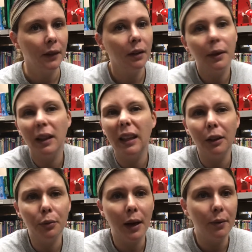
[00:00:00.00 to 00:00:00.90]
But
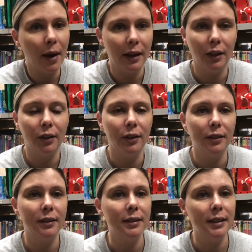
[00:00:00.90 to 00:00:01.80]
Little Red Riding Hood
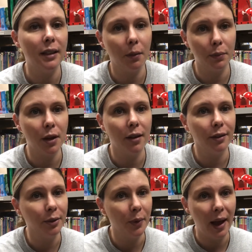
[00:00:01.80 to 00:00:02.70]
skipped on
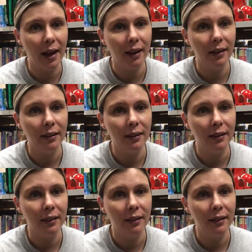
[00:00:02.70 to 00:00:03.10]
her way.